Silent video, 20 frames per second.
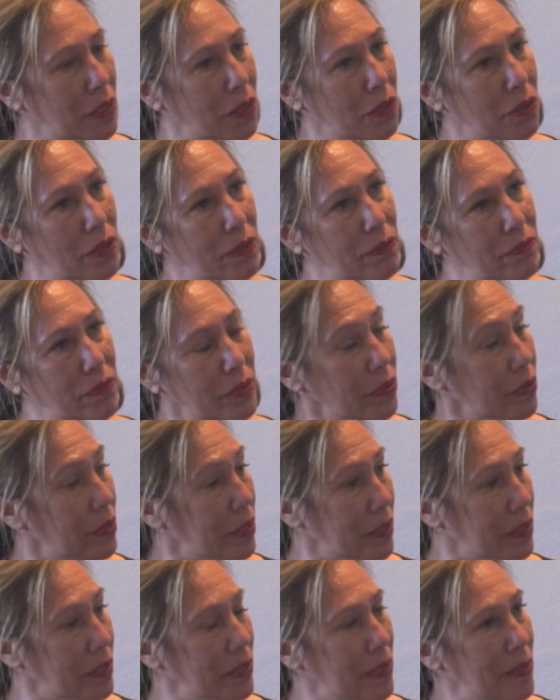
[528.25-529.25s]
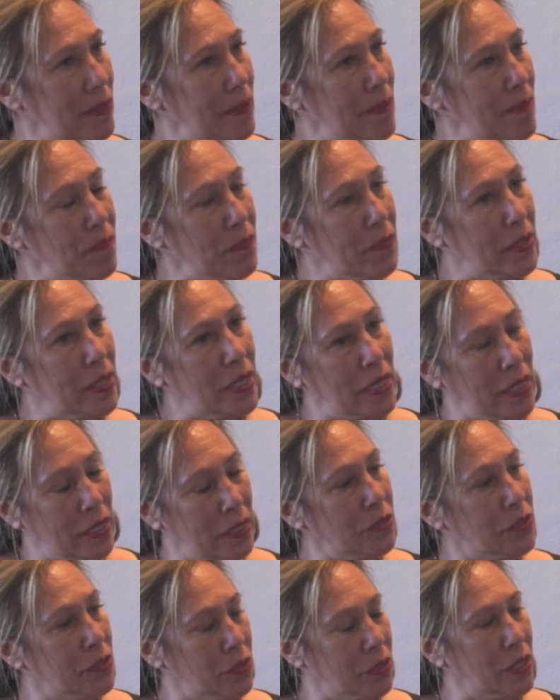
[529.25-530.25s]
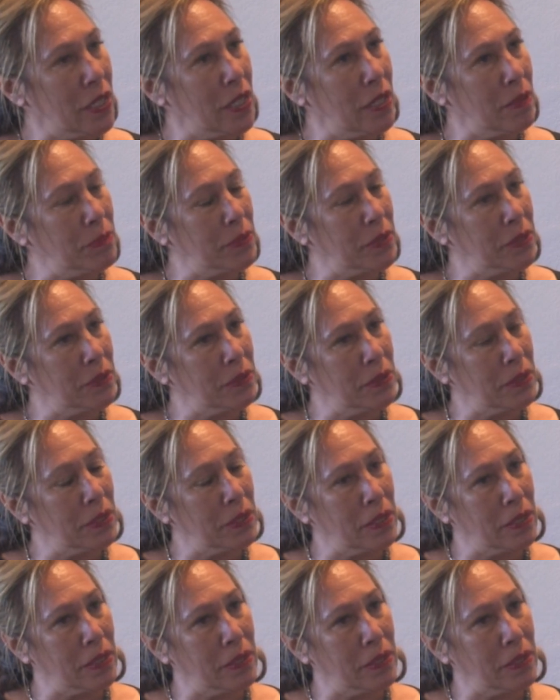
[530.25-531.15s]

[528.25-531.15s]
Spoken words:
know, I'm very keen to come and